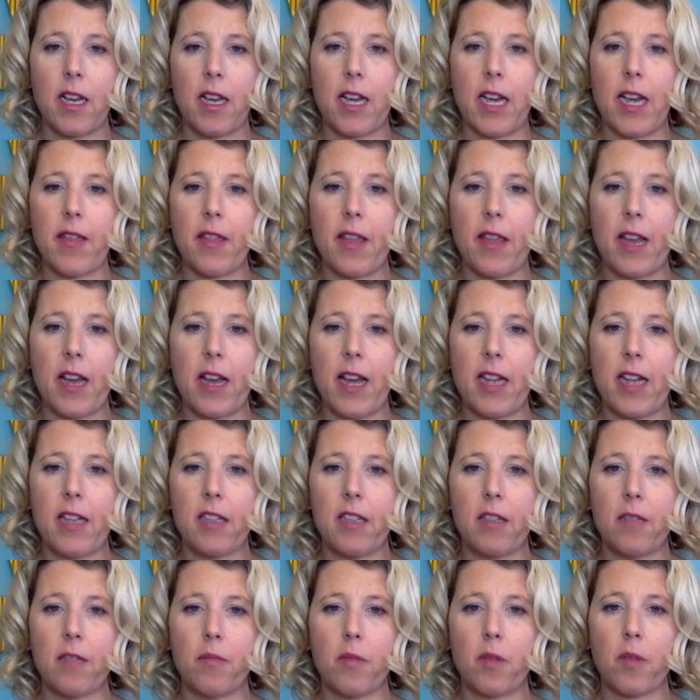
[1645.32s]
And then
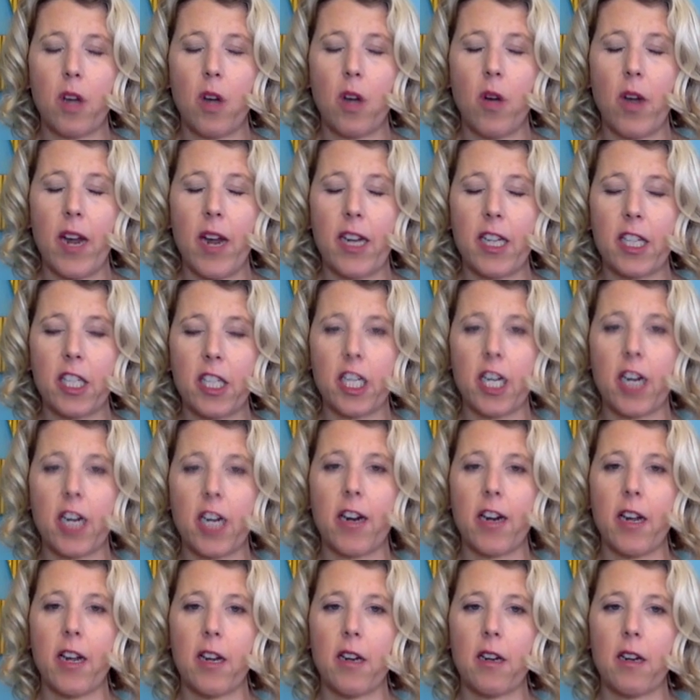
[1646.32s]
go ahead and share
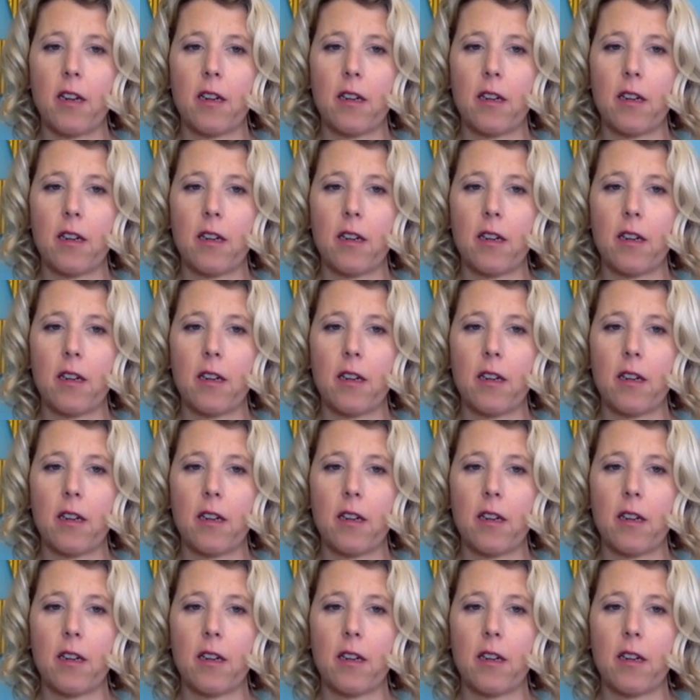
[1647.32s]
it.